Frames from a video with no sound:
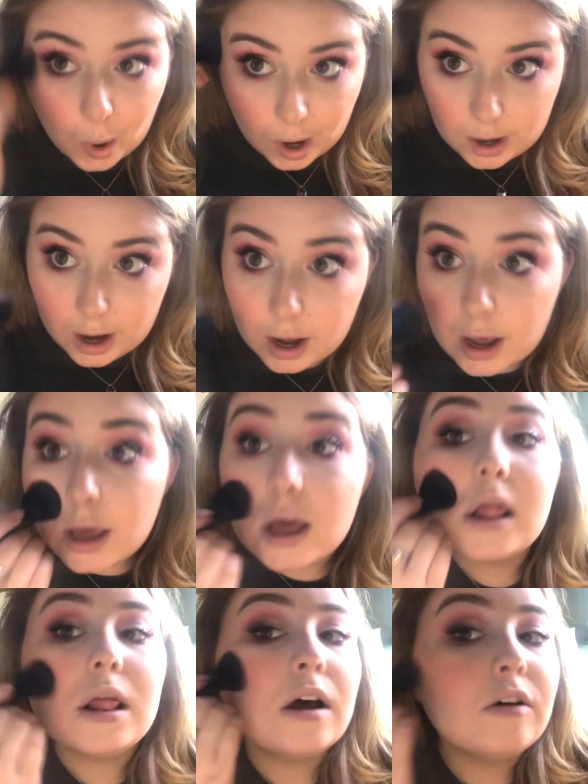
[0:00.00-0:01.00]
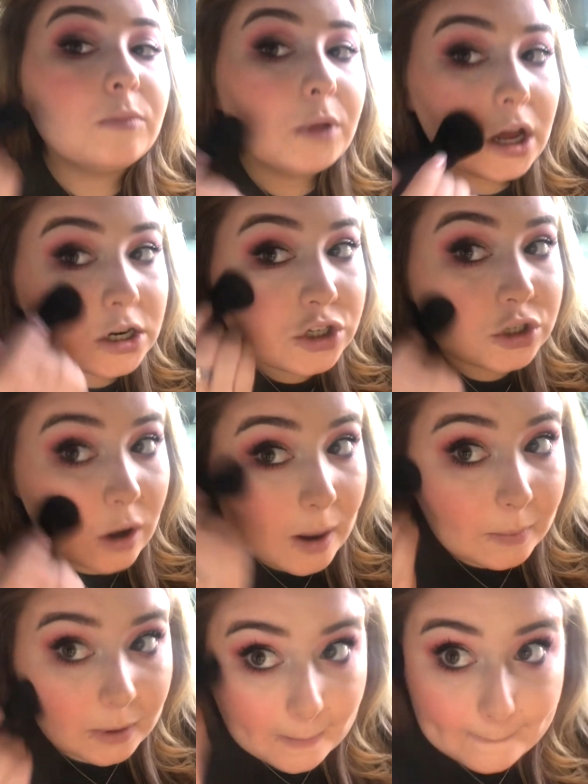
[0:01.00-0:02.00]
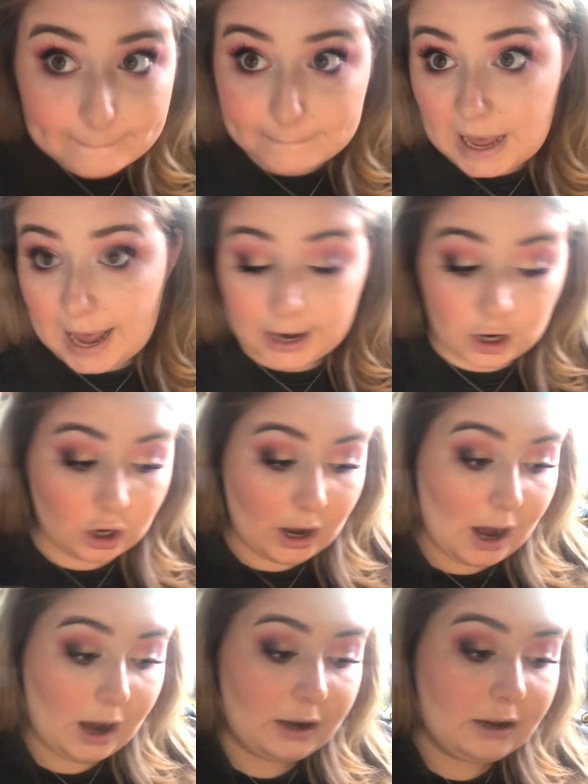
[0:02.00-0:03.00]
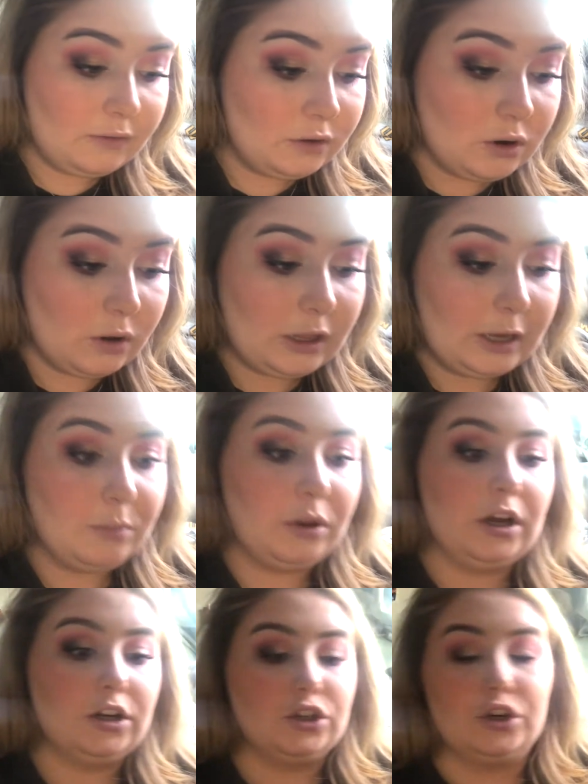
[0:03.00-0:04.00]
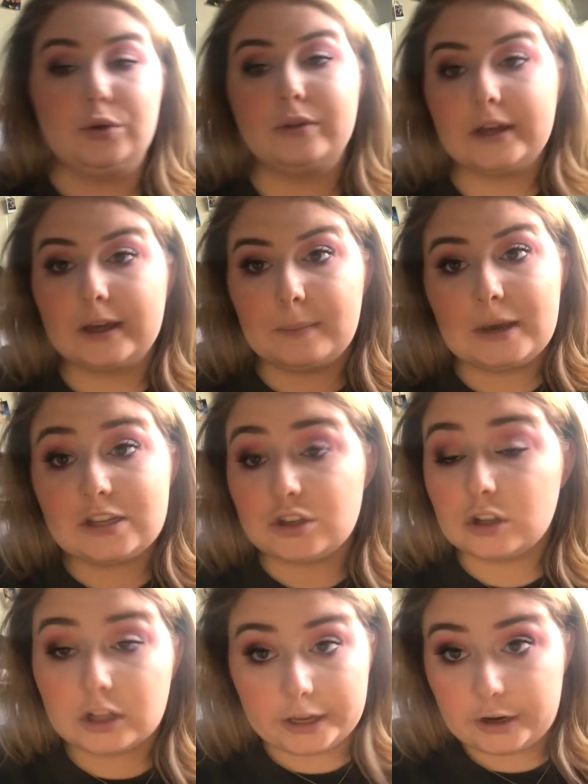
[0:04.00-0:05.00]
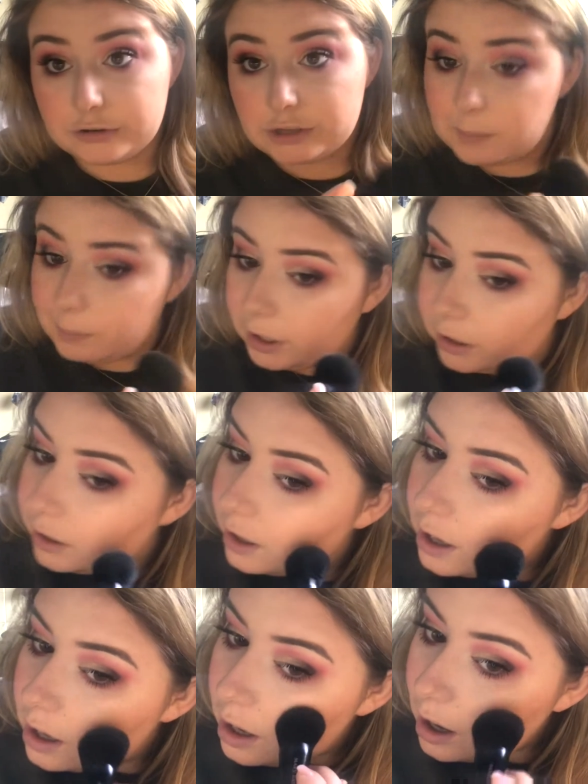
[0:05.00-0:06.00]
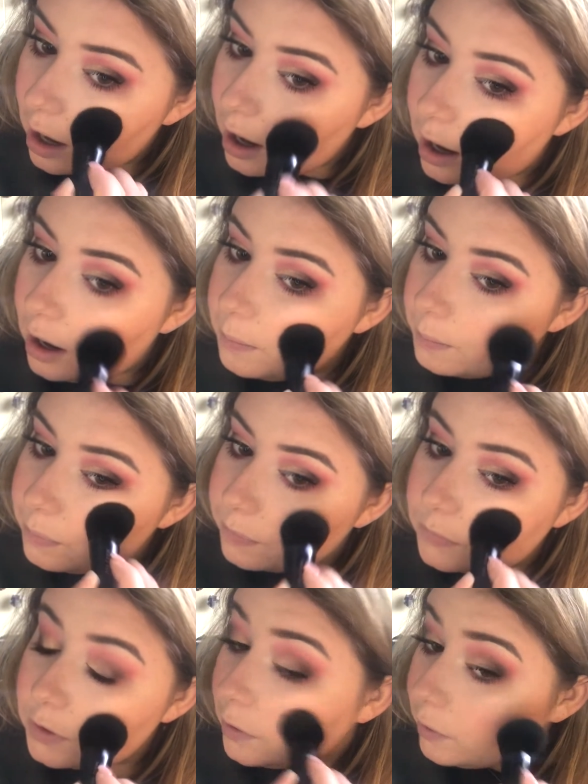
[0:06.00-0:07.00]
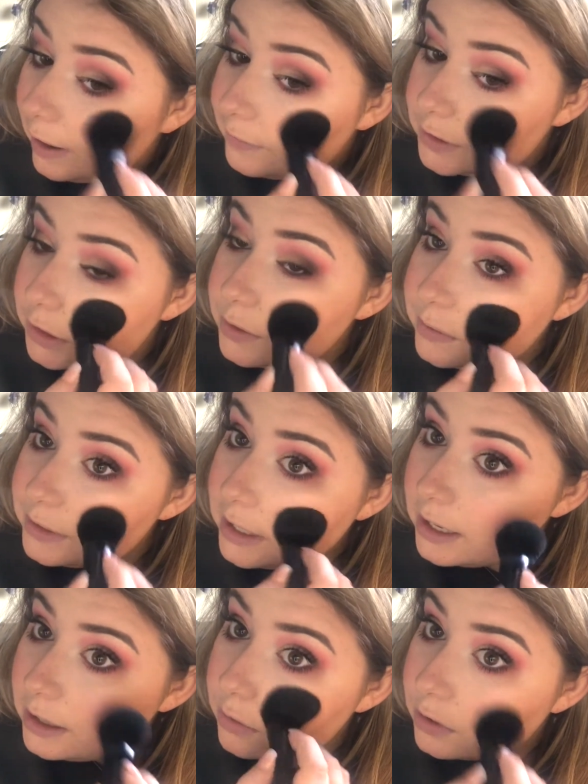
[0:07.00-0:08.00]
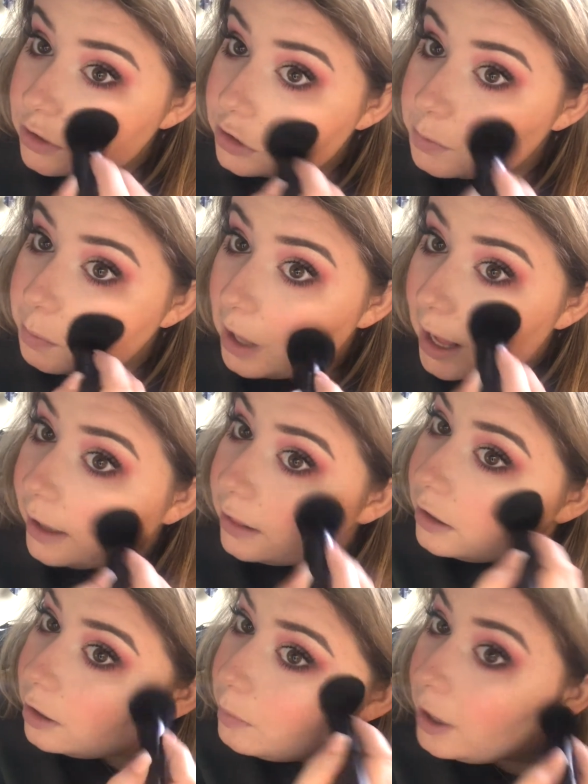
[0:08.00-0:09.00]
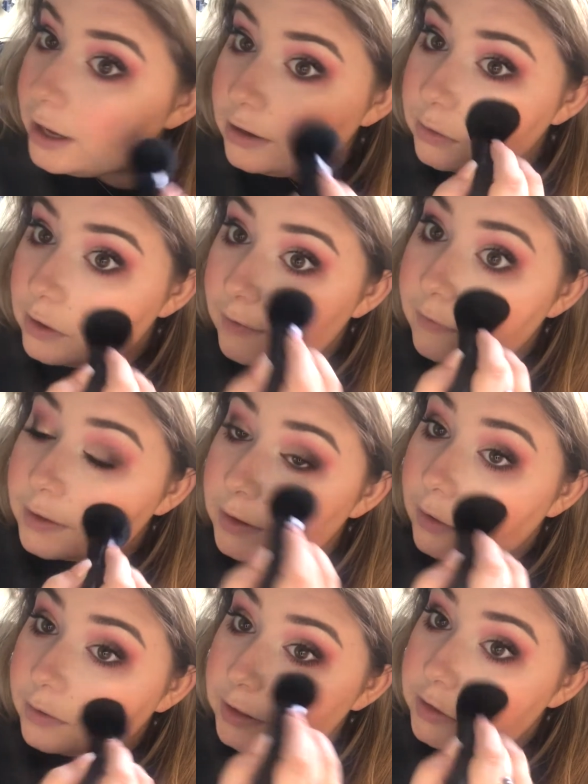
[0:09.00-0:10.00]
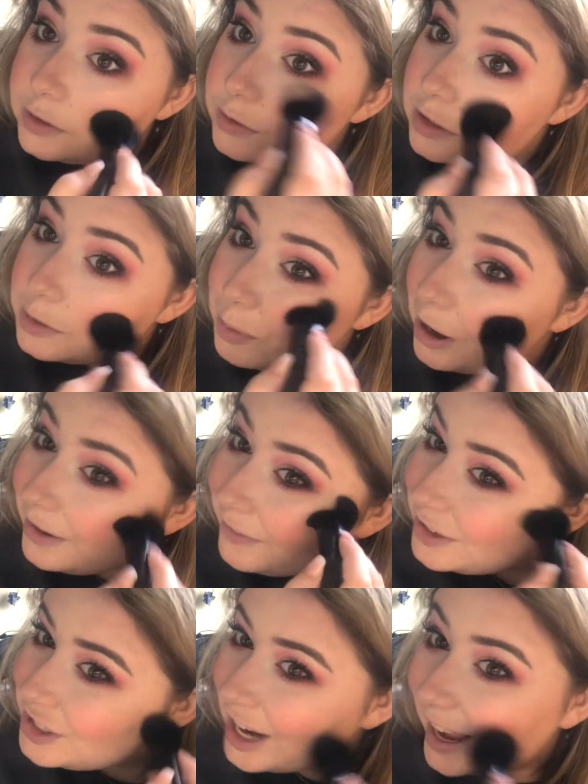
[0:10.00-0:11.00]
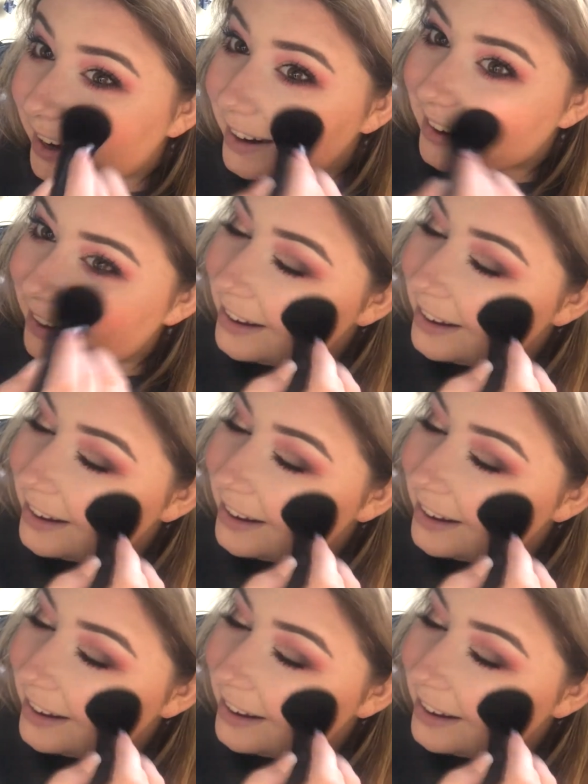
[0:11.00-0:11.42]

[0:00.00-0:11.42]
And I love blush, so I'm gonna pack her on. If you don't like blush or you think it makes you look like you're sunburned, you don't have to use it. You can just apply a little bit. You definitely don't need to use this bright of a shade.